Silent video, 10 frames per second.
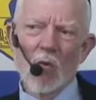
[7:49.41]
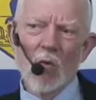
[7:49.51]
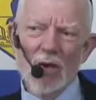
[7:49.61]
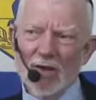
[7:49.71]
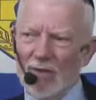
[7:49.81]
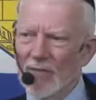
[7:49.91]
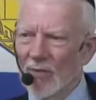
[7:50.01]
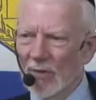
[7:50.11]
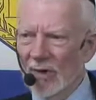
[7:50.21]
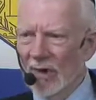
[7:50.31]
reason
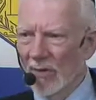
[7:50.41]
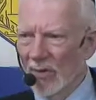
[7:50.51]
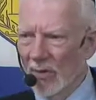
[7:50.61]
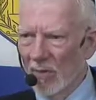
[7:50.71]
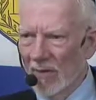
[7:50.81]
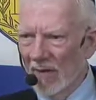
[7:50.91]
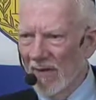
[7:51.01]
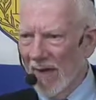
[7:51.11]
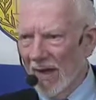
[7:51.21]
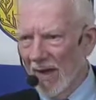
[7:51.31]
for him to be
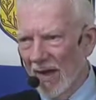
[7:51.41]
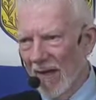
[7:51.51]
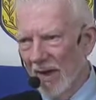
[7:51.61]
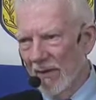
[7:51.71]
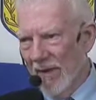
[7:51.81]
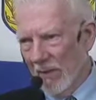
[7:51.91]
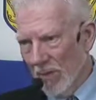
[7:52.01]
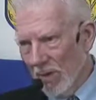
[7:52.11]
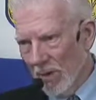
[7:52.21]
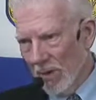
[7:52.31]
that under that
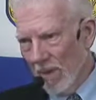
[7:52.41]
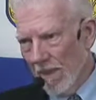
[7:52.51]
burden.